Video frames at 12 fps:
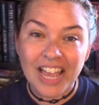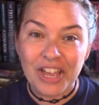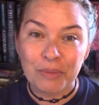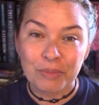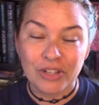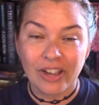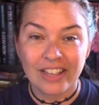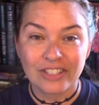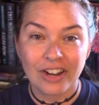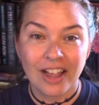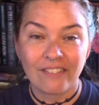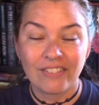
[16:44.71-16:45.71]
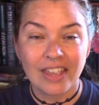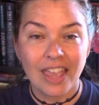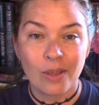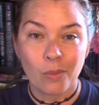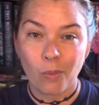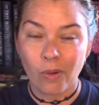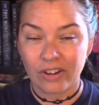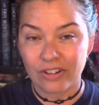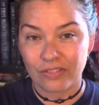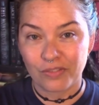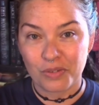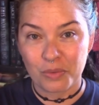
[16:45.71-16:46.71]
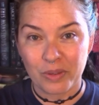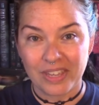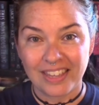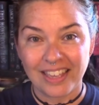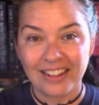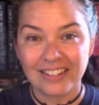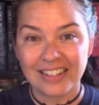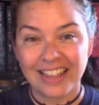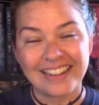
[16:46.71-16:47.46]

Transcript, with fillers: I hope you guys are having a wonderful weekend,